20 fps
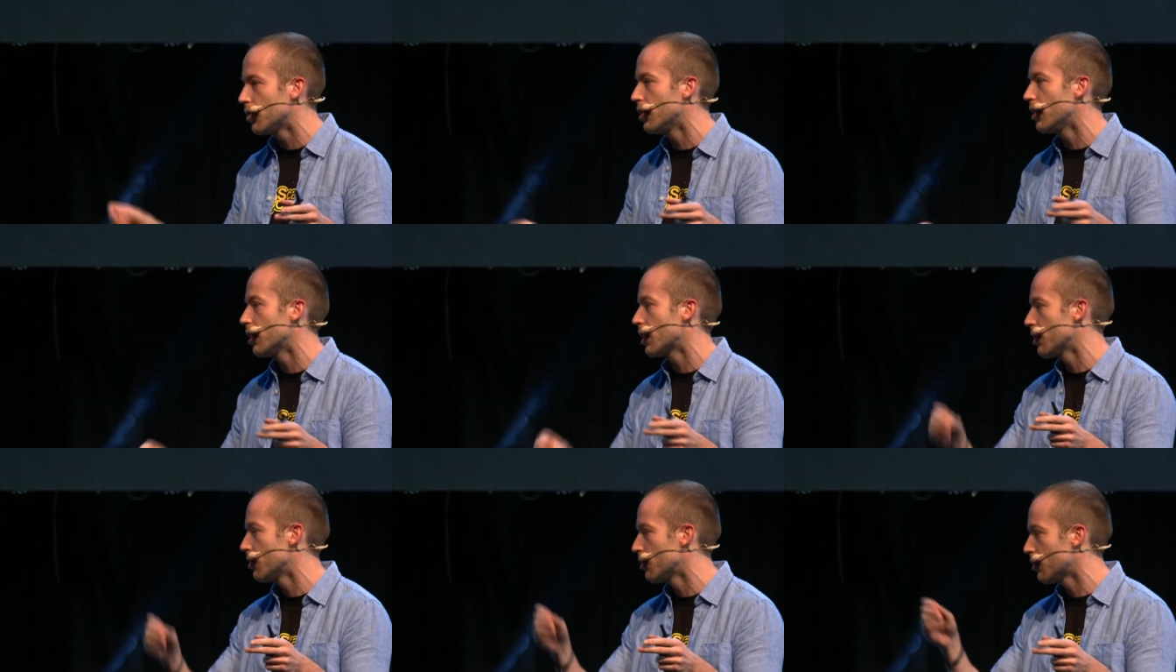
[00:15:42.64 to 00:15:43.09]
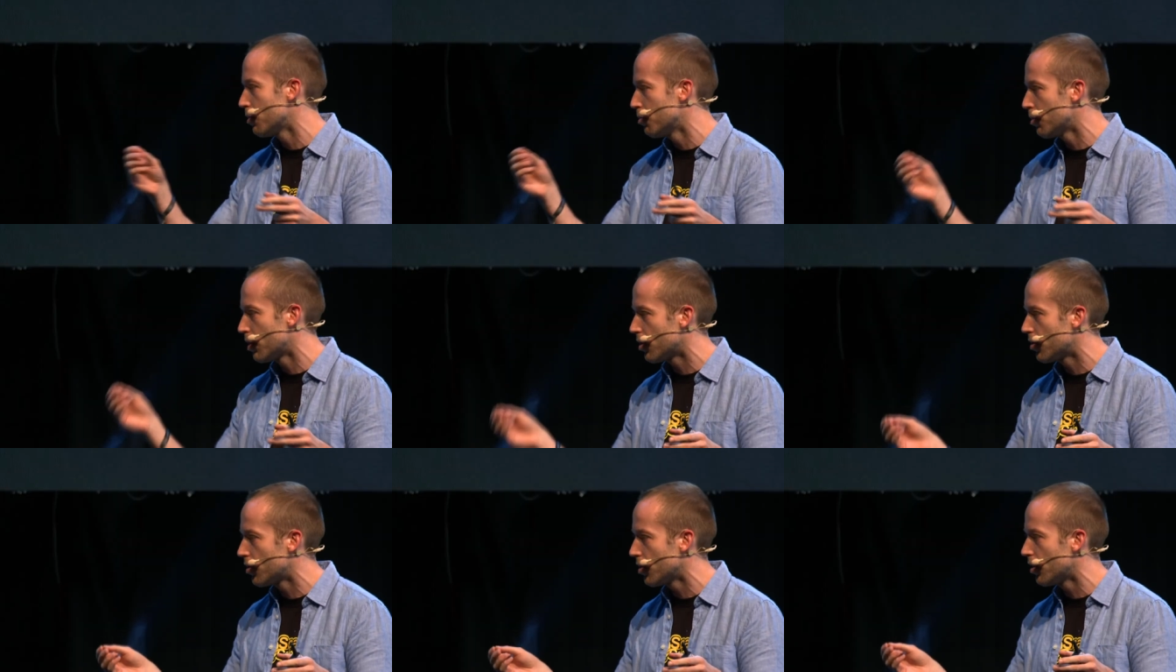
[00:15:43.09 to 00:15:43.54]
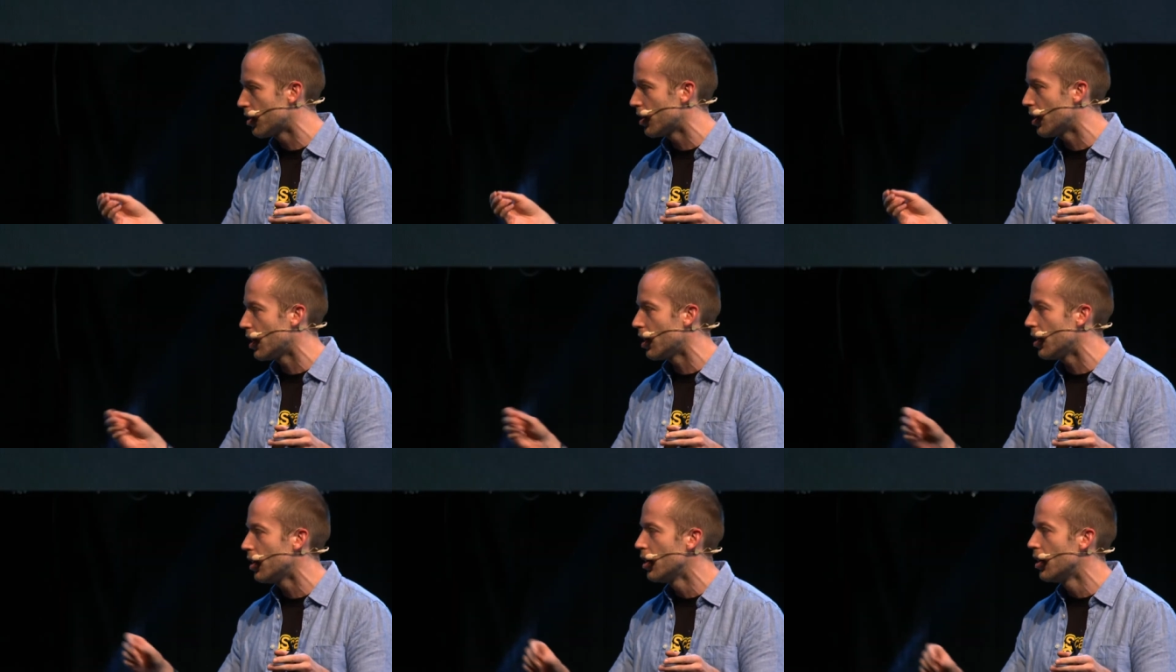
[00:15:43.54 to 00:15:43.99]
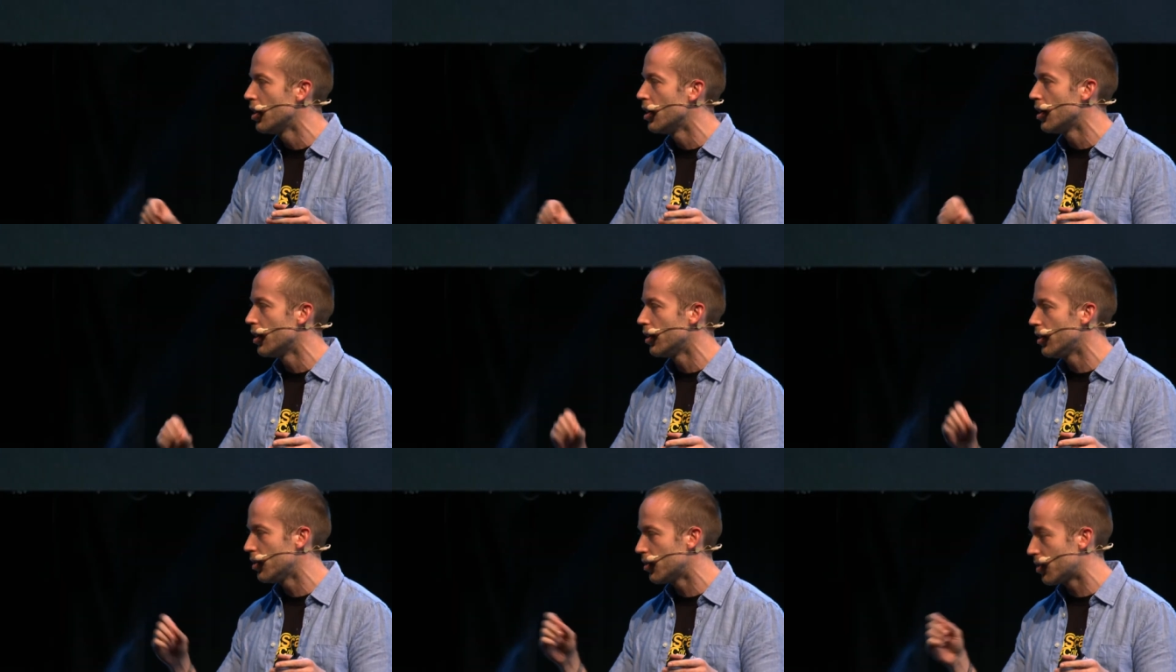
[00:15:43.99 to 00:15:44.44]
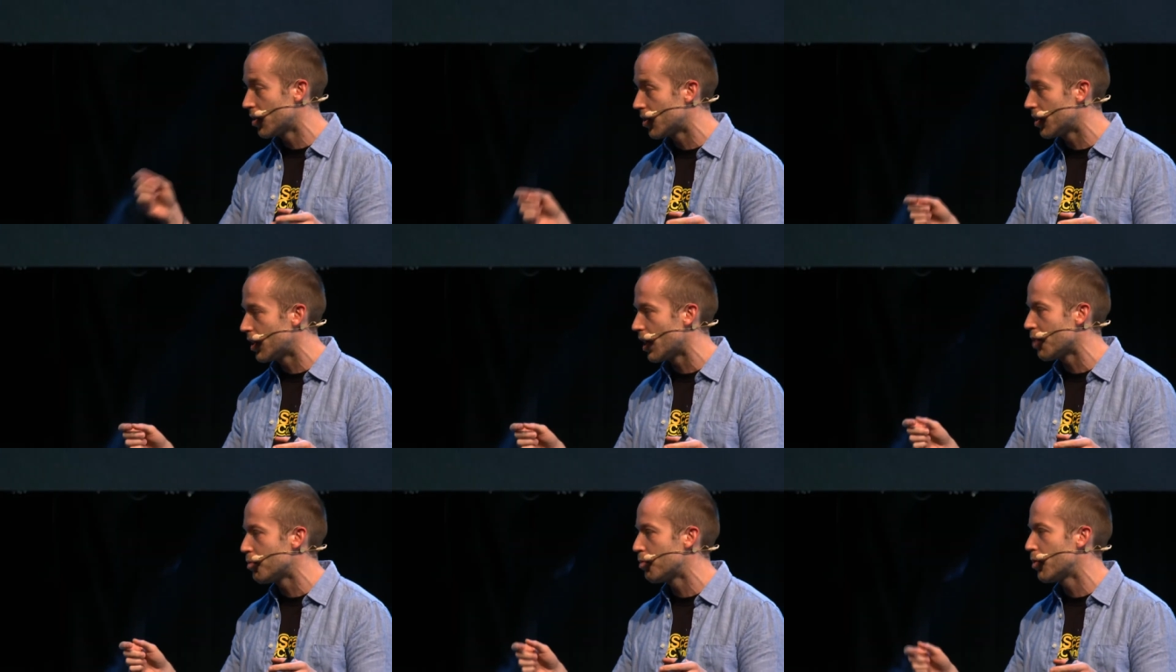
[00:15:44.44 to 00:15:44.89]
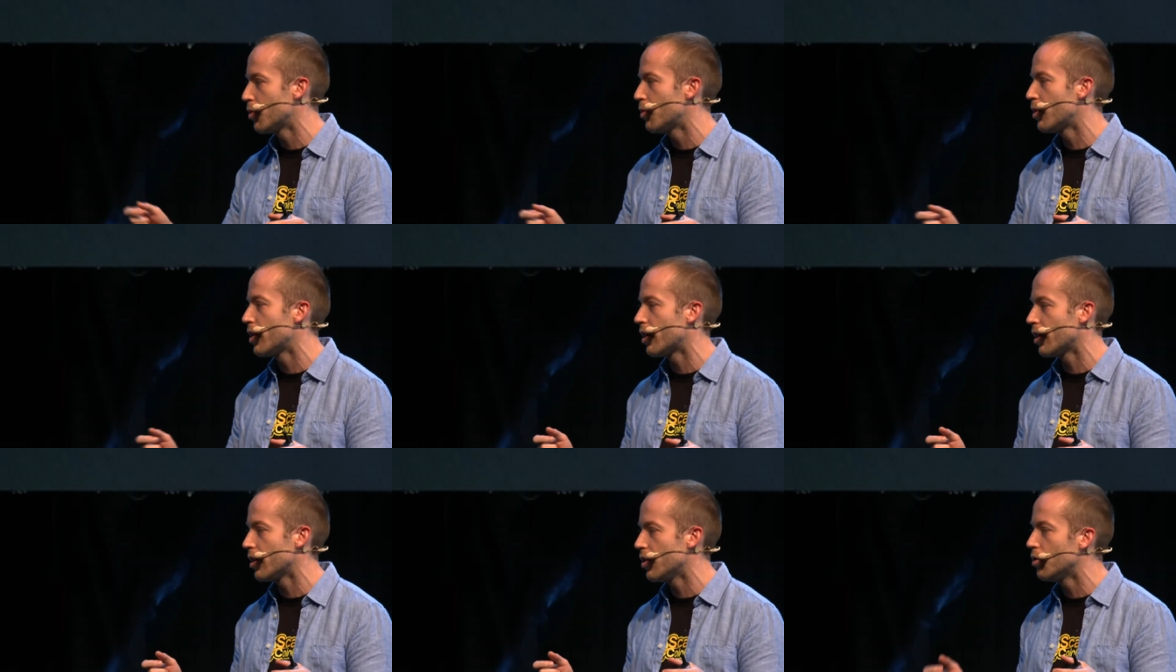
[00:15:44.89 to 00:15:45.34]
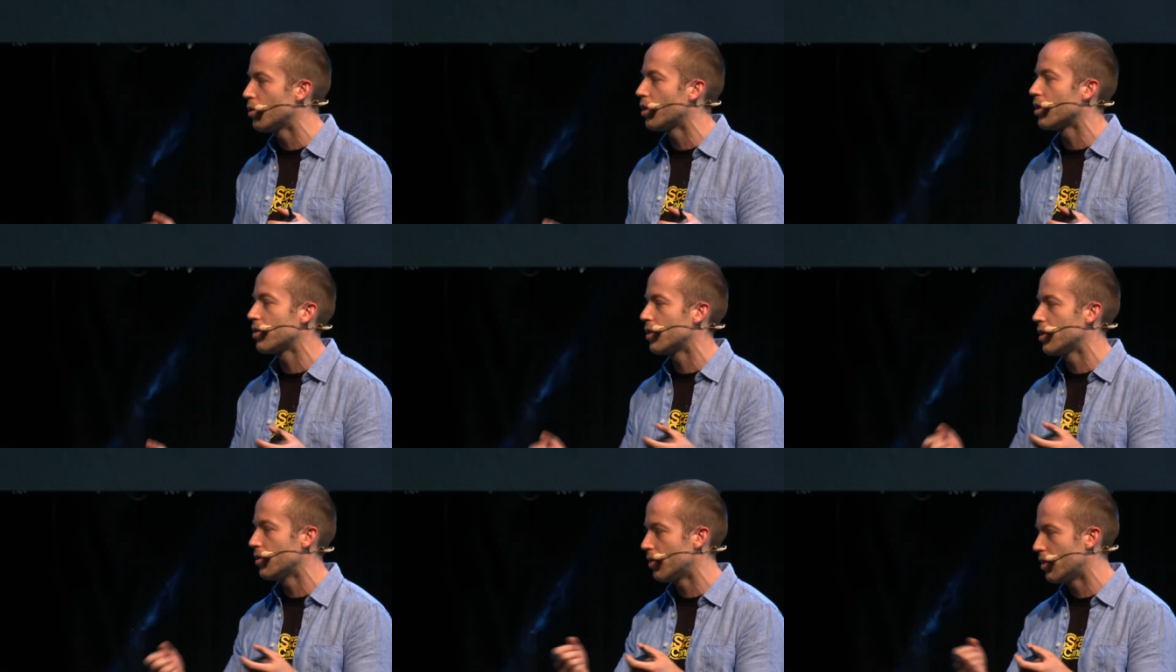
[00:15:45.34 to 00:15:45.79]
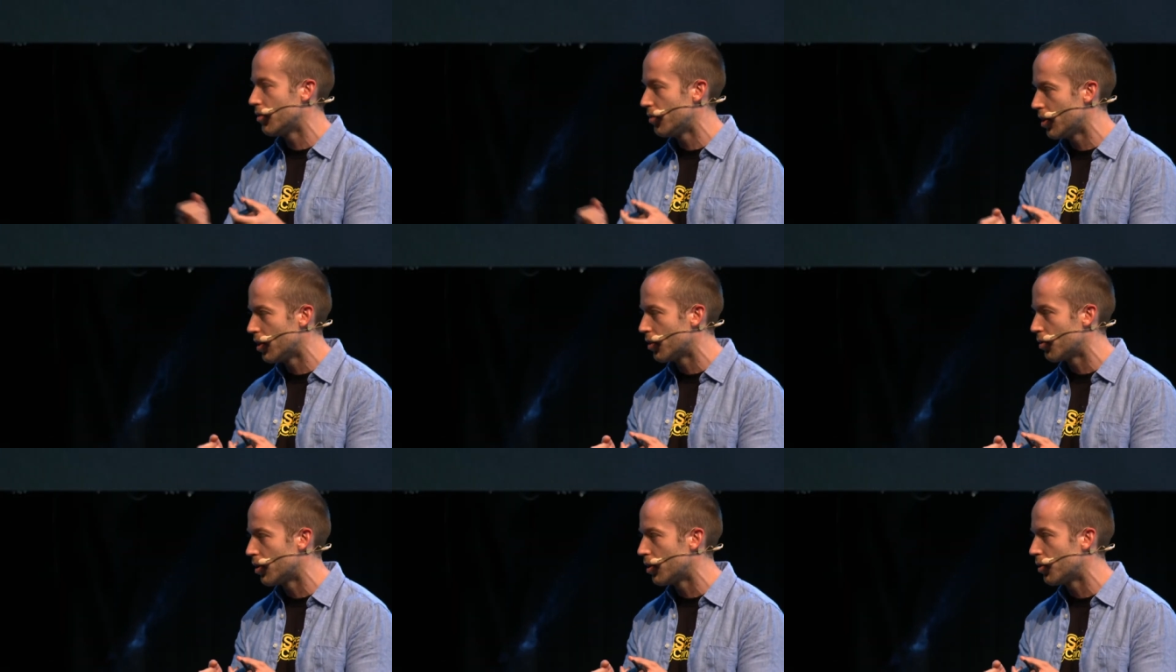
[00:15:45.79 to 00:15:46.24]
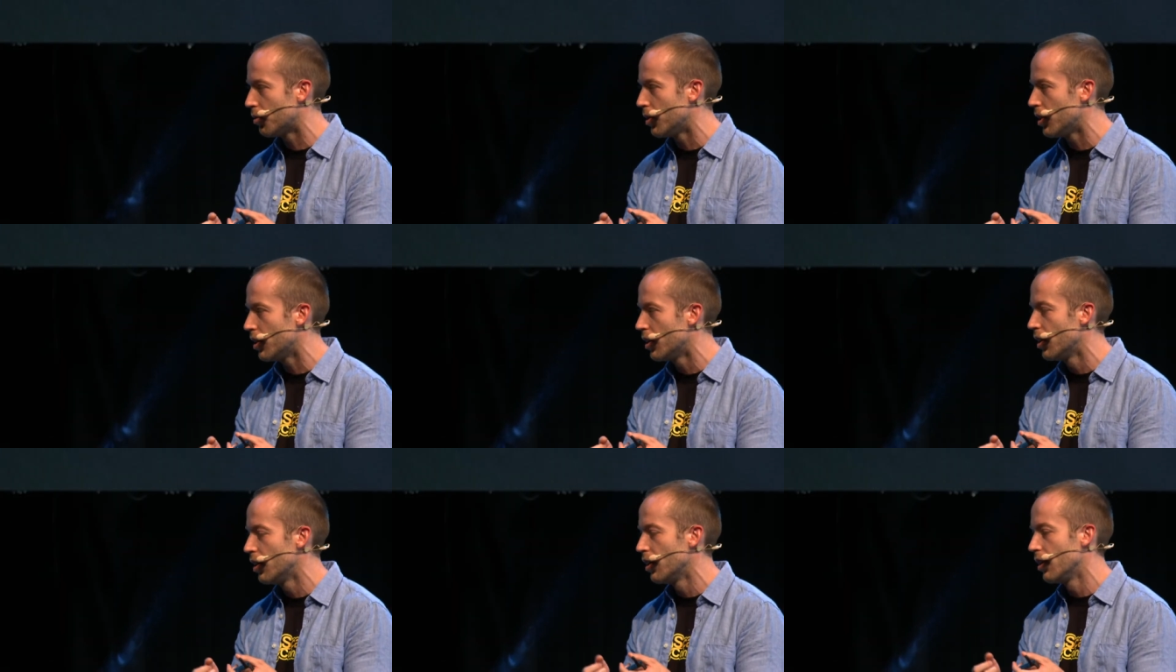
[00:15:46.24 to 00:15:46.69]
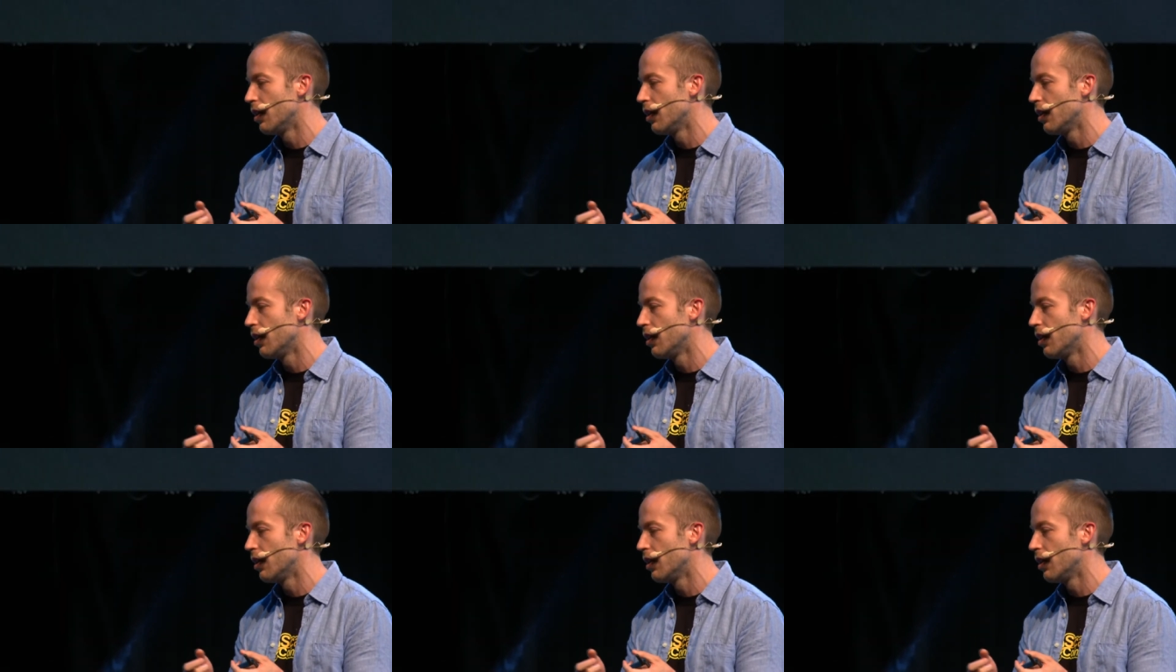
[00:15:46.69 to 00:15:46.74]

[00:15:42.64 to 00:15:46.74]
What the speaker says: in the consumer journey this step where you receive the virtual twin.